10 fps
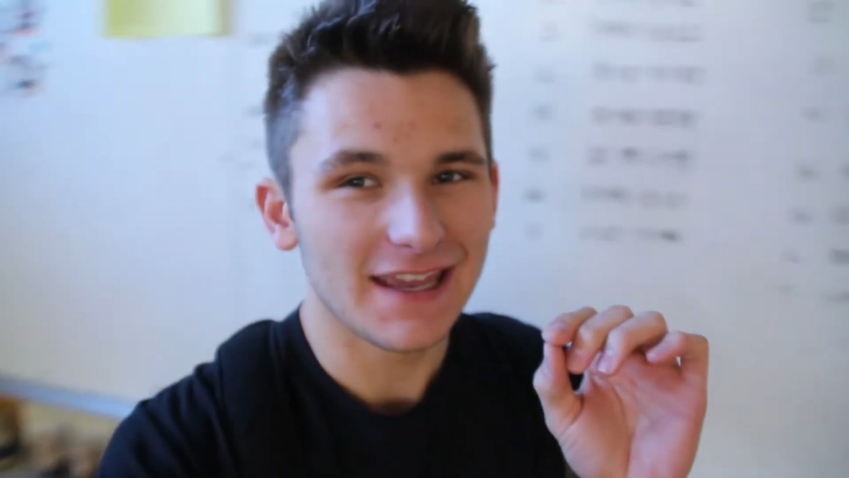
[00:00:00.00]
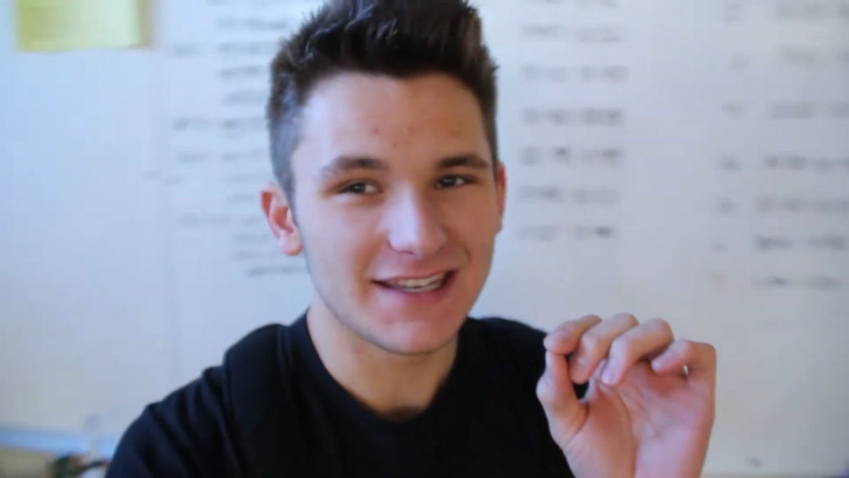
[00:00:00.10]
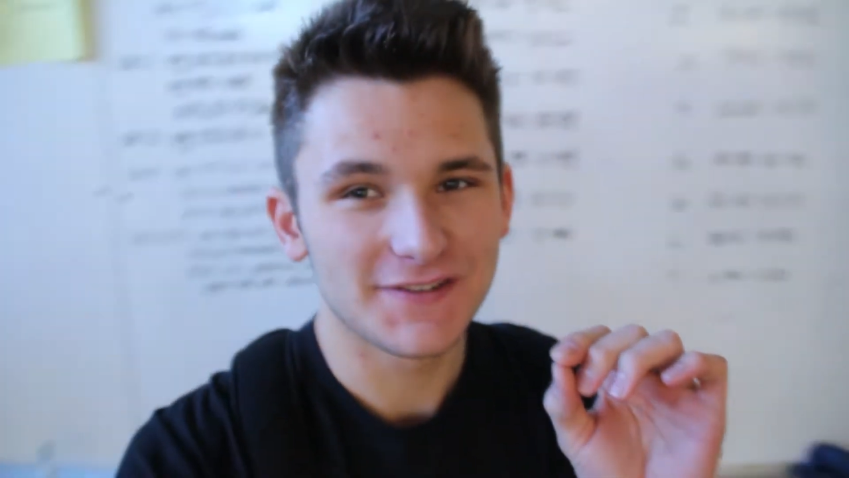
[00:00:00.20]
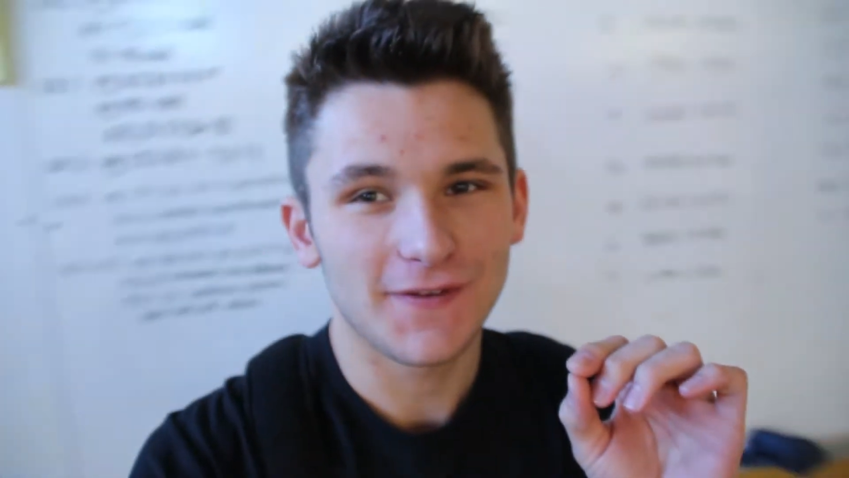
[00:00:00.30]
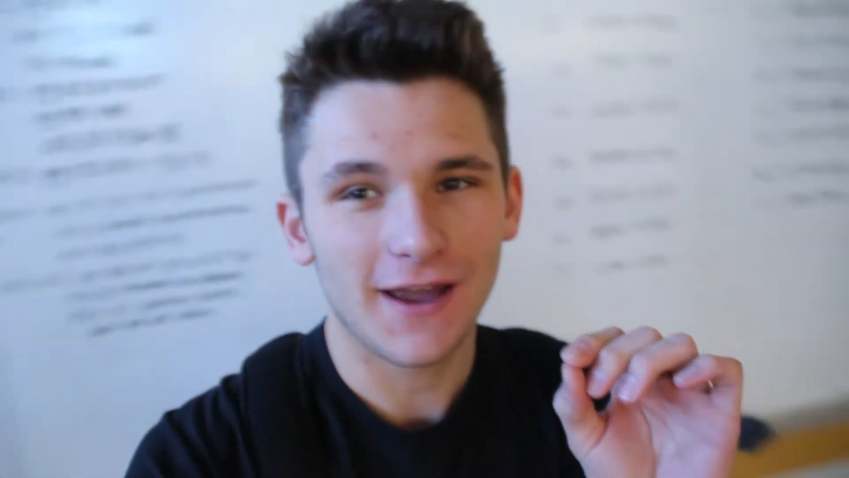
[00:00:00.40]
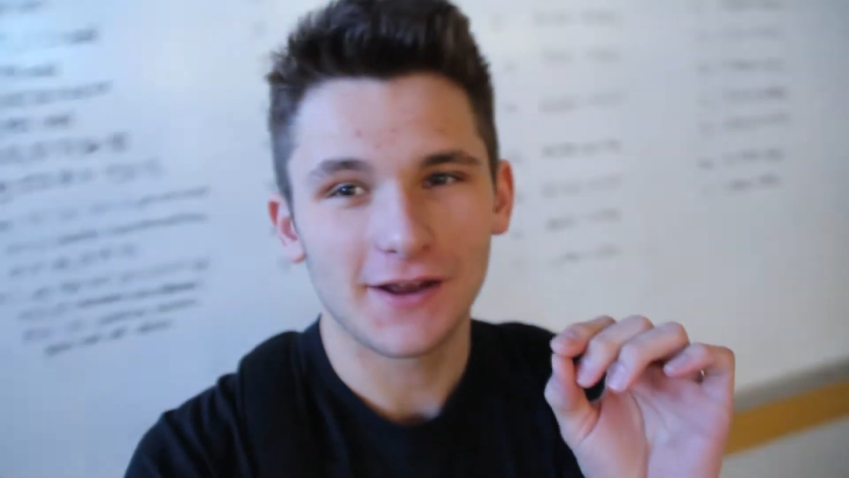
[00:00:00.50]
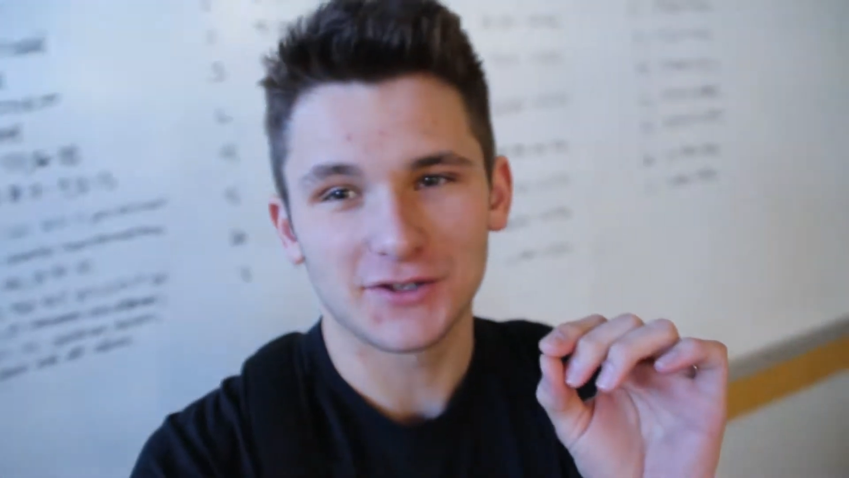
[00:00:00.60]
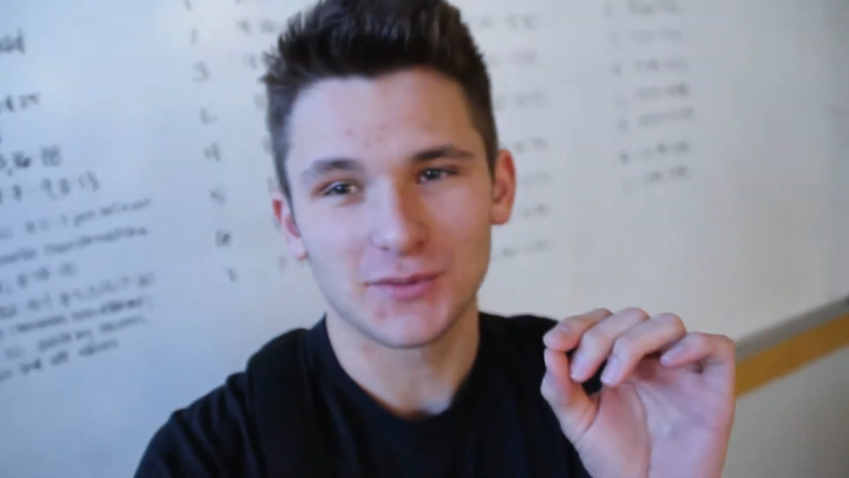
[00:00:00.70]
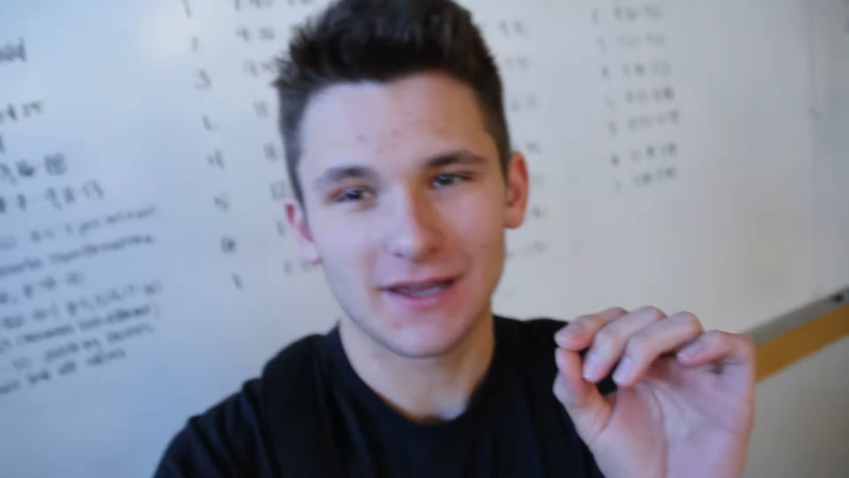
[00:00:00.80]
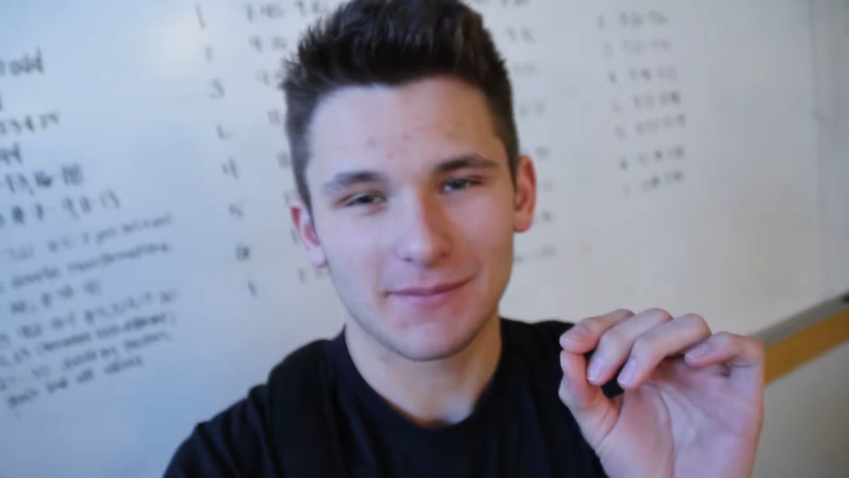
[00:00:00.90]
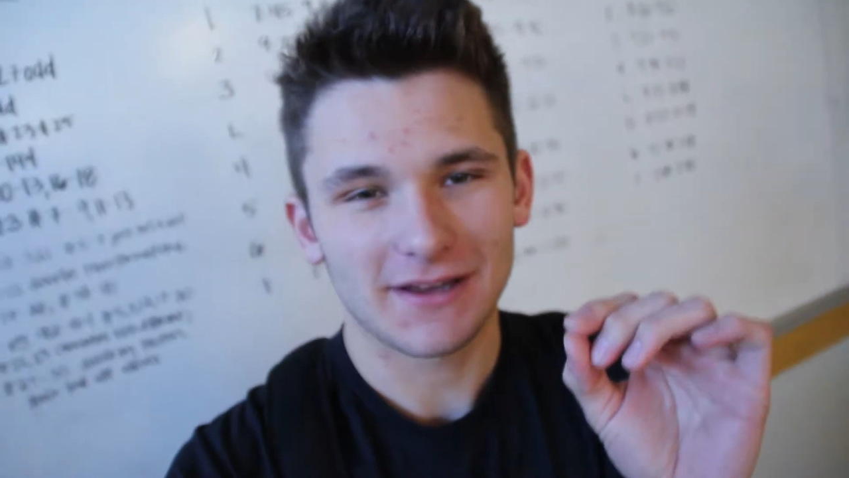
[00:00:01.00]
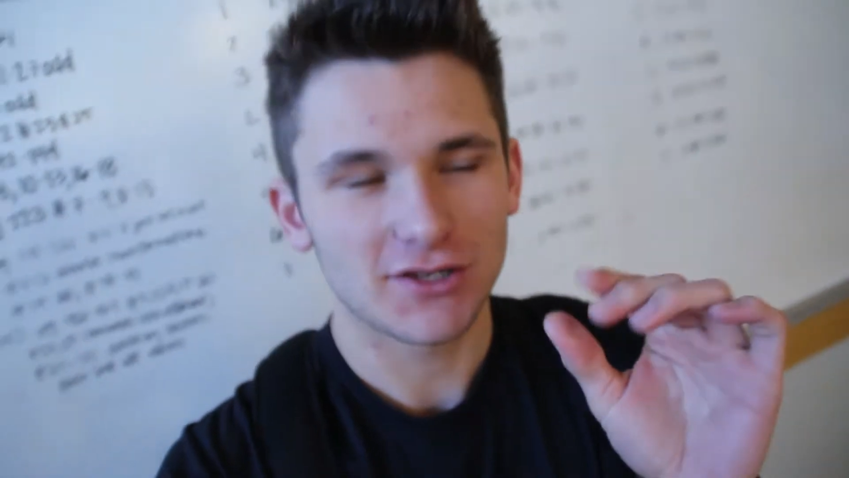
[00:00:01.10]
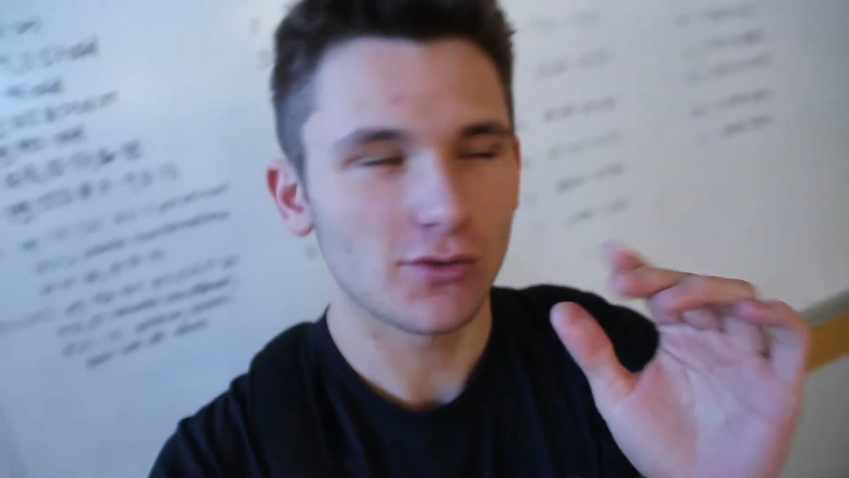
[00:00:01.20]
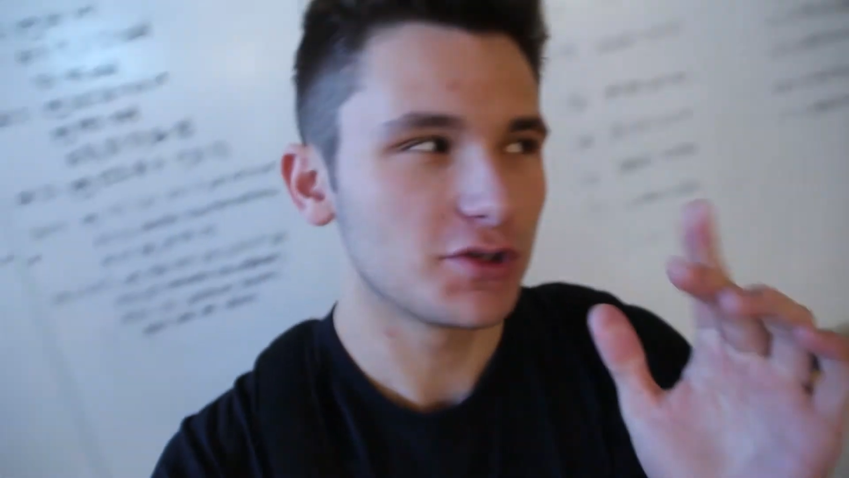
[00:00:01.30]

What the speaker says: is finals week at my school,